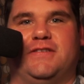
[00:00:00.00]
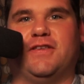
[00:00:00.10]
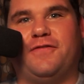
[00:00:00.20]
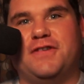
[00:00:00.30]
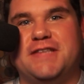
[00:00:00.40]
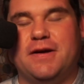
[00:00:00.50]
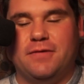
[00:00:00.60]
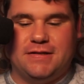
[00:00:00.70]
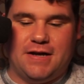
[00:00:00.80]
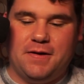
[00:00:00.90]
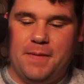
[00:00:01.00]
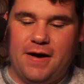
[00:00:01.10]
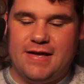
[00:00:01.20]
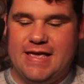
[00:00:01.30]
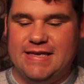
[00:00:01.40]
the first thing I want to talk
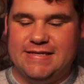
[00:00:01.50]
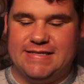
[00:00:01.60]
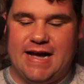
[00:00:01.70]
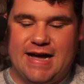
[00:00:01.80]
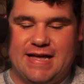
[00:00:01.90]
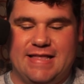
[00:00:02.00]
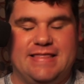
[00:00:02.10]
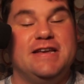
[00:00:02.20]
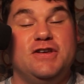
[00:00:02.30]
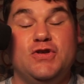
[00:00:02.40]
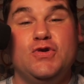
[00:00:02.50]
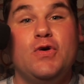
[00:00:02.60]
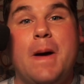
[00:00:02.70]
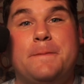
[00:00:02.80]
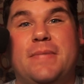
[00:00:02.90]
about is
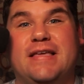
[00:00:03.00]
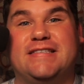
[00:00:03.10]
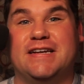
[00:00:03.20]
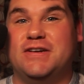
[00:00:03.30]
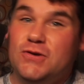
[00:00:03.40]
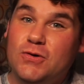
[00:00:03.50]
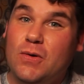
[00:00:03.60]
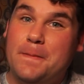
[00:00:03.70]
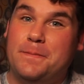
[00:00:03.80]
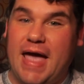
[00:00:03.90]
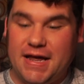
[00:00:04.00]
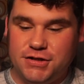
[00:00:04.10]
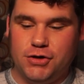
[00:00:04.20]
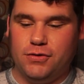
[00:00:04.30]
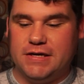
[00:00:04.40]
it's a new
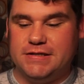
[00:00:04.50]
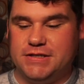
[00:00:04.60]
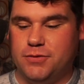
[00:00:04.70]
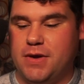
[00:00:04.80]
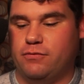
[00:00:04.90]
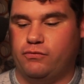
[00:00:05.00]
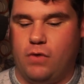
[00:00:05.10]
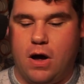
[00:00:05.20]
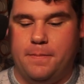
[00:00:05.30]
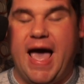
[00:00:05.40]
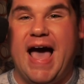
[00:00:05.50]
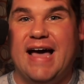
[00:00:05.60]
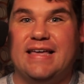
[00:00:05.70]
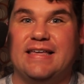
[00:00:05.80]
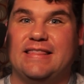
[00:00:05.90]
BanjoKazooie ROM
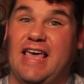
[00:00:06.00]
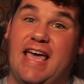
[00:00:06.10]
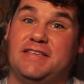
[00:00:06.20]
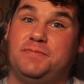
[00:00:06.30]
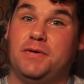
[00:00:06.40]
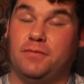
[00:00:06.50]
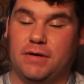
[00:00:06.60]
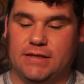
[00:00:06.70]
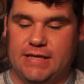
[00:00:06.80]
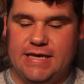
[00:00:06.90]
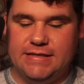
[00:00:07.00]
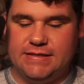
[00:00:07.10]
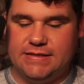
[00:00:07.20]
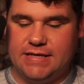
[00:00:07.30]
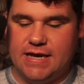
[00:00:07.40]
hack that has been
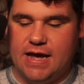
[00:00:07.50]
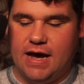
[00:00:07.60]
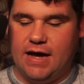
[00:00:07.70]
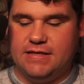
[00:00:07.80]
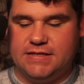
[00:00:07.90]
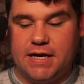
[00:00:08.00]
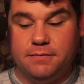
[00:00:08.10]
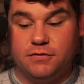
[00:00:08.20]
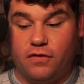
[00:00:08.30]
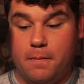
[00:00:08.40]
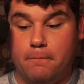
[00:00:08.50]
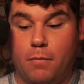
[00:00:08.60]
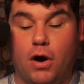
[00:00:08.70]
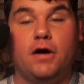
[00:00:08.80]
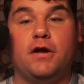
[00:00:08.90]
released. This comes from
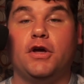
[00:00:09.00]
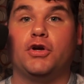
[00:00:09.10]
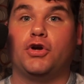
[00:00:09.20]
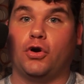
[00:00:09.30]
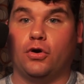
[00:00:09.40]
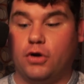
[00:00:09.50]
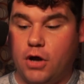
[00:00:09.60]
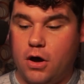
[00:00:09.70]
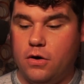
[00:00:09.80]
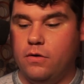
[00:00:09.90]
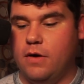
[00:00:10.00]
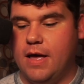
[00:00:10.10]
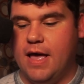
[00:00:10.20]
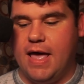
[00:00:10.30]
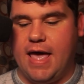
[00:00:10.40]
Mark Kirko,
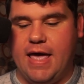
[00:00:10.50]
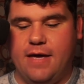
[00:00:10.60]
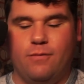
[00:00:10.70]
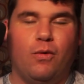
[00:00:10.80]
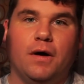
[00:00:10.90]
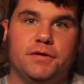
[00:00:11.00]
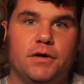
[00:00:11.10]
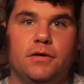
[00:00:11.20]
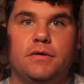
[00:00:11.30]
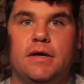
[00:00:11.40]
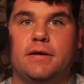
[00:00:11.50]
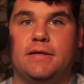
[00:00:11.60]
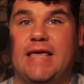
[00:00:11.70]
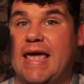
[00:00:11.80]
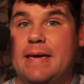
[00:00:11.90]
a well-known
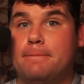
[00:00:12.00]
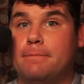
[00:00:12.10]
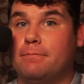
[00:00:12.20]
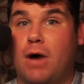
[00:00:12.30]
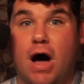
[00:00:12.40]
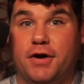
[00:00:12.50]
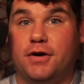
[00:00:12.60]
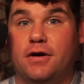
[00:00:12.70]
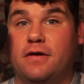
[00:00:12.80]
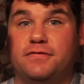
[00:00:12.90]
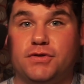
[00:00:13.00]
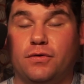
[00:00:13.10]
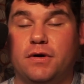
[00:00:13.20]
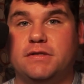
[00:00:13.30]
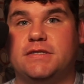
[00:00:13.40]
game modder of
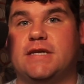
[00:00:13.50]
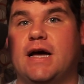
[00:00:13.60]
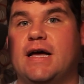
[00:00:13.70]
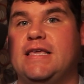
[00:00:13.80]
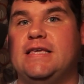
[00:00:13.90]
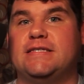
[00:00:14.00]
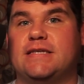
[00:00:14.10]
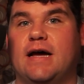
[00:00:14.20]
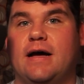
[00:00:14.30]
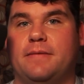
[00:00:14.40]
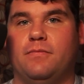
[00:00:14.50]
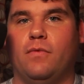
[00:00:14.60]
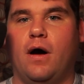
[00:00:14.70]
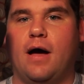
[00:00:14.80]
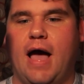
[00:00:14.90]
sorts. He's
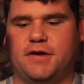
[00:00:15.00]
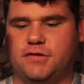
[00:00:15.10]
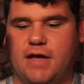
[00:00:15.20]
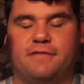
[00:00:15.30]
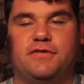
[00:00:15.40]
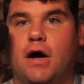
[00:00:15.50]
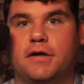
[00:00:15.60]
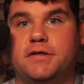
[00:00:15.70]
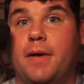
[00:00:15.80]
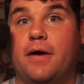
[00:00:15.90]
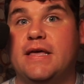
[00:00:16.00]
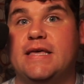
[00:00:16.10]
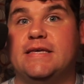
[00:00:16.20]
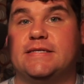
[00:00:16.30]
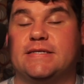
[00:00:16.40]
actually, I've talked about
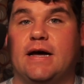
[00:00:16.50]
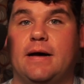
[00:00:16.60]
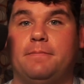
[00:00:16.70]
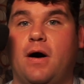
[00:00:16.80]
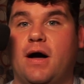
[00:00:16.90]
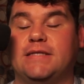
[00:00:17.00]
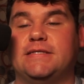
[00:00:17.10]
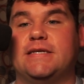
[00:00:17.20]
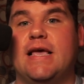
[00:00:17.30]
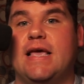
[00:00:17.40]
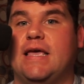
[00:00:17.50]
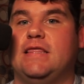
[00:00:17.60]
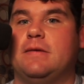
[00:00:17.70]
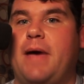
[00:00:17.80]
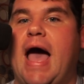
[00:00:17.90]
his mods in
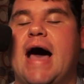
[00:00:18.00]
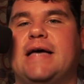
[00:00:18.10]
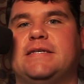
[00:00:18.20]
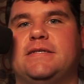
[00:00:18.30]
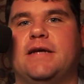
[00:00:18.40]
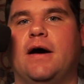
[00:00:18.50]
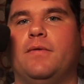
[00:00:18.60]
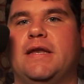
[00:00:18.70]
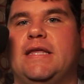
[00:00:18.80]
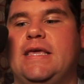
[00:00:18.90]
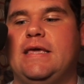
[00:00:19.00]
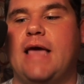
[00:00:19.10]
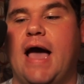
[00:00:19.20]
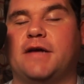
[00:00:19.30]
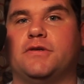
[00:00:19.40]
the past when he
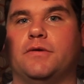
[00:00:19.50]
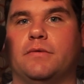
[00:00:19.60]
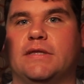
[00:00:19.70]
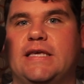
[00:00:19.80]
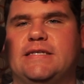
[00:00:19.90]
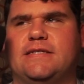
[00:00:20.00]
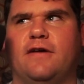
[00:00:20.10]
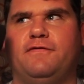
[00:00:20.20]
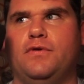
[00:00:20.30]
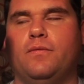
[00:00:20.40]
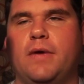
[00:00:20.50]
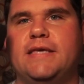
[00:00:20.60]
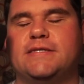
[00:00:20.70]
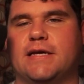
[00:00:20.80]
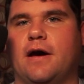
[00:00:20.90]
actually released a few
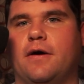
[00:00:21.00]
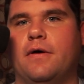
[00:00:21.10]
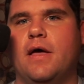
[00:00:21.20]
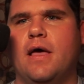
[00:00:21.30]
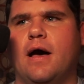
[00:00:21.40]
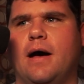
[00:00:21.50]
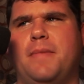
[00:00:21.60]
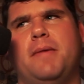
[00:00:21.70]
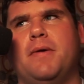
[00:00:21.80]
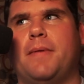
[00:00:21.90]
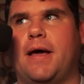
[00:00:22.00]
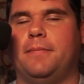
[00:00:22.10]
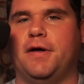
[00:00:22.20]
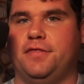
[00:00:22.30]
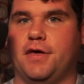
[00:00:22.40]
weeks ago, maybe about a
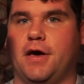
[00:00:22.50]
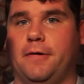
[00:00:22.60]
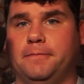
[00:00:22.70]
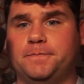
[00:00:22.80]
month ago,